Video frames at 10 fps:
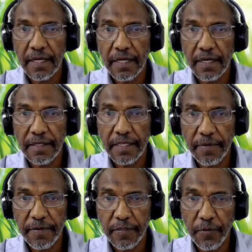Uh, the
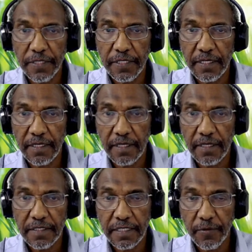pivot point here,
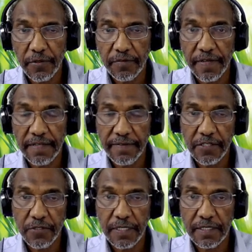uh, 3.5,
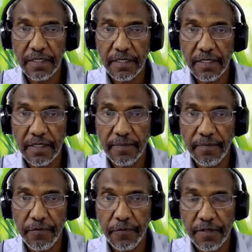actually, uh,
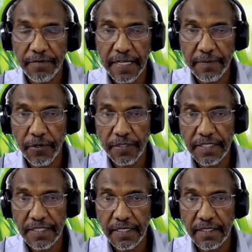for a five
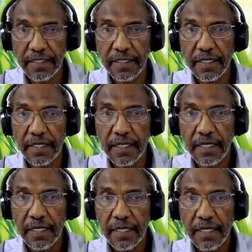point scale,
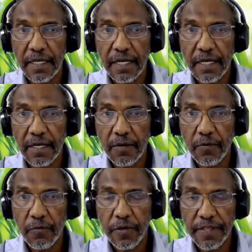uh,
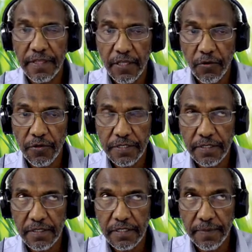within the
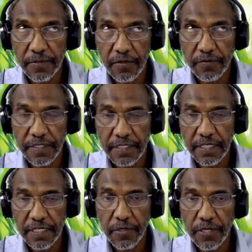concept of
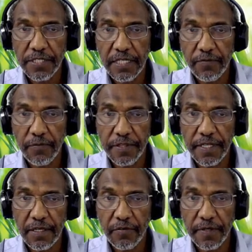interpolation, if we
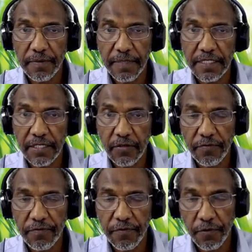think of a median
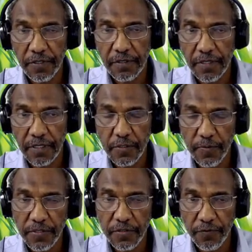of four or a
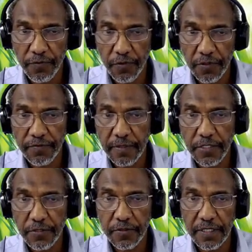response of four from
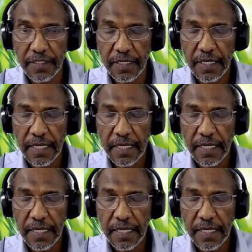a student,